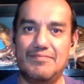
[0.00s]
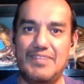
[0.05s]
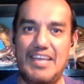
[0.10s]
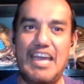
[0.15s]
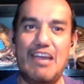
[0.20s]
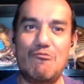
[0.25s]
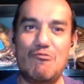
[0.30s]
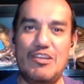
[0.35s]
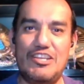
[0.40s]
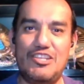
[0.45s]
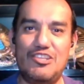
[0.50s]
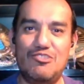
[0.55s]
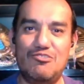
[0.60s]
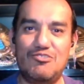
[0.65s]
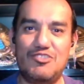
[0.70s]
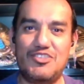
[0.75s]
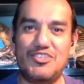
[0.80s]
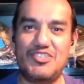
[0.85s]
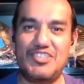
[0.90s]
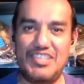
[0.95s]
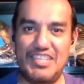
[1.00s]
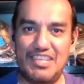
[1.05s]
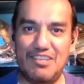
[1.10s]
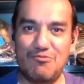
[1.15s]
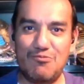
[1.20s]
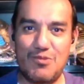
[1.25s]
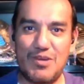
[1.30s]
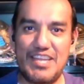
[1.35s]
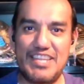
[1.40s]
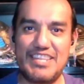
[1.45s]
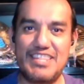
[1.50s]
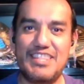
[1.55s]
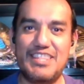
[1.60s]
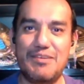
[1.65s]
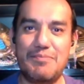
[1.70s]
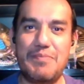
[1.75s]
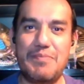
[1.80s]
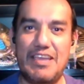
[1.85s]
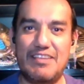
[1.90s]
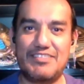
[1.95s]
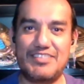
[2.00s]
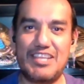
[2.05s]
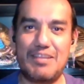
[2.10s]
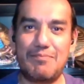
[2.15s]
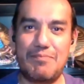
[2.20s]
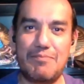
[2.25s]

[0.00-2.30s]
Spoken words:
And when you see when the said